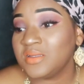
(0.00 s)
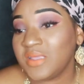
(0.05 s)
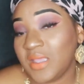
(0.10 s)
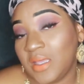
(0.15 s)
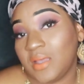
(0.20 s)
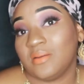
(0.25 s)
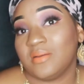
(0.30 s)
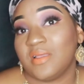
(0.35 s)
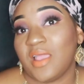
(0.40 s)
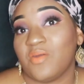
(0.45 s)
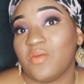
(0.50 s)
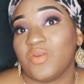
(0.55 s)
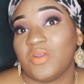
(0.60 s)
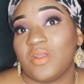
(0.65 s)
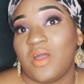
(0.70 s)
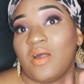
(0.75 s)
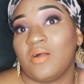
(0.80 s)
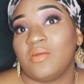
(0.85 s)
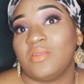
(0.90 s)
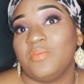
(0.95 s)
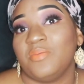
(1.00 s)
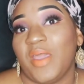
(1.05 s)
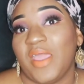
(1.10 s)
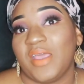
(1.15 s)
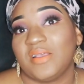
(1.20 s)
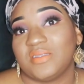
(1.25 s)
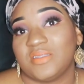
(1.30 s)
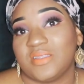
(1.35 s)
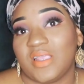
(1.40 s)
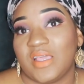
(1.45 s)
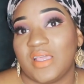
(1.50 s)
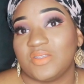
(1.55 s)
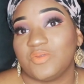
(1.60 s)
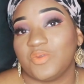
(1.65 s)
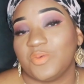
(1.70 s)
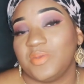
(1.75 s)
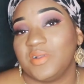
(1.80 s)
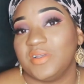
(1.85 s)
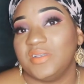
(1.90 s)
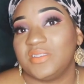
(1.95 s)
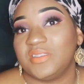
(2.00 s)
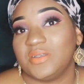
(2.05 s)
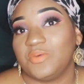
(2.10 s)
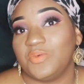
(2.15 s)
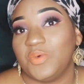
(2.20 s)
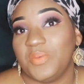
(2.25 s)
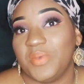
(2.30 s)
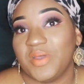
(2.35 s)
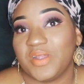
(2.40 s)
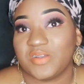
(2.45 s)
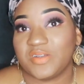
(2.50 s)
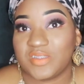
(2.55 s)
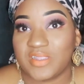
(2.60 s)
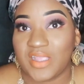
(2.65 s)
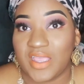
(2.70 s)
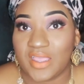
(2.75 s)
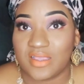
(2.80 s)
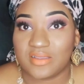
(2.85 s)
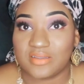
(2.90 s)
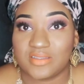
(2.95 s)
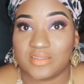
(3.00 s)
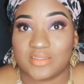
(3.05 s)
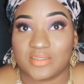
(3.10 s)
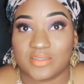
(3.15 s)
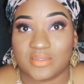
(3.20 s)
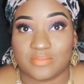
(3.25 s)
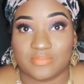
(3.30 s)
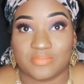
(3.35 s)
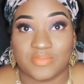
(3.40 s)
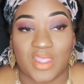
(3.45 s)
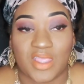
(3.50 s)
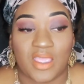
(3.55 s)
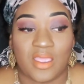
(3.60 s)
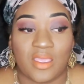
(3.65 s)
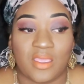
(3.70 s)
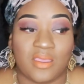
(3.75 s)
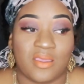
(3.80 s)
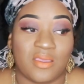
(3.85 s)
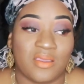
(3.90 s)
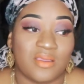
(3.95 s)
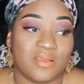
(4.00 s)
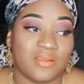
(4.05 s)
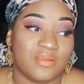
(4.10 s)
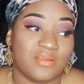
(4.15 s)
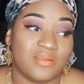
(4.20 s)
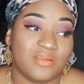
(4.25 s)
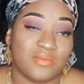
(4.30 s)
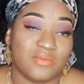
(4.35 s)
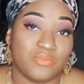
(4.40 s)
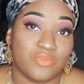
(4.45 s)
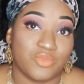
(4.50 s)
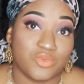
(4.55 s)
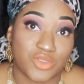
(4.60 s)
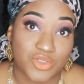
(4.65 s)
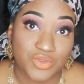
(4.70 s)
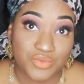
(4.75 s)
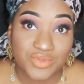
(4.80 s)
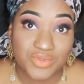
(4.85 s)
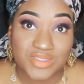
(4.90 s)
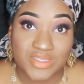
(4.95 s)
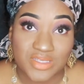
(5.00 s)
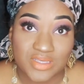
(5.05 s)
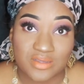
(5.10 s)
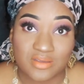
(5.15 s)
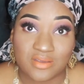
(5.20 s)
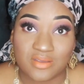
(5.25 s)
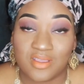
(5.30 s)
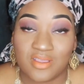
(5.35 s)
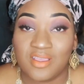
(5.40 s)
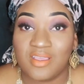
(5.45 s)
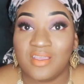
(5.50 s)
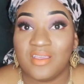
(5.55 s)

yeah, got rid of all the bad snacks, replaced them with better snacks and juicing.